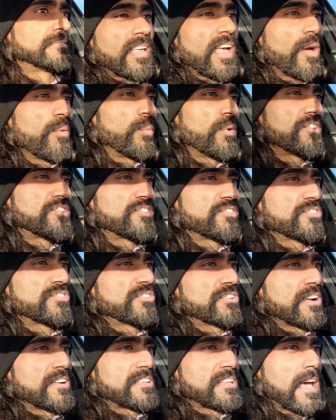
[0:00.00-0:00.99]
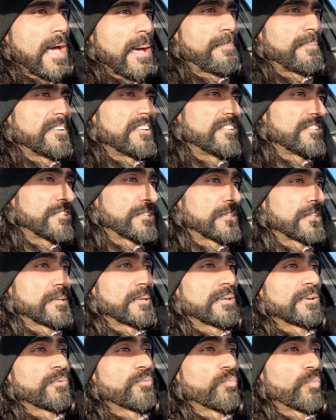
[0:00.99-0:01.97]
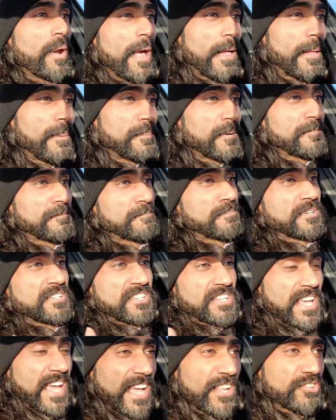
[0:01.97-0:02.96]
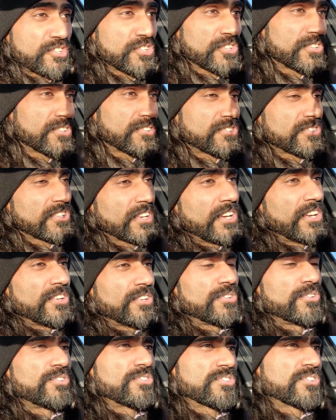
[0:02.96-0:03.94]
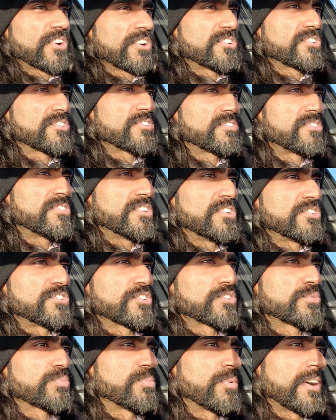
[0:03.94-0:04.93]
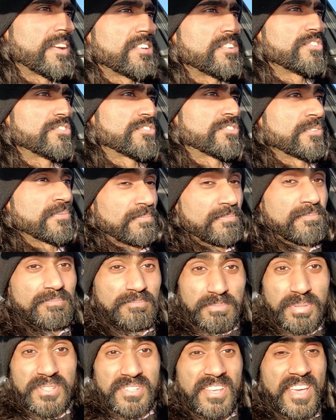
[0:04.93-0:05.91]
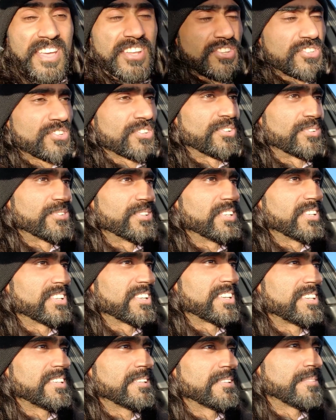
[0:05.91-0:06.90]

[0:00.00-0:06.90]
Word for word: And once you start tapping into the realm of potentials, you start to see just what is potential, really.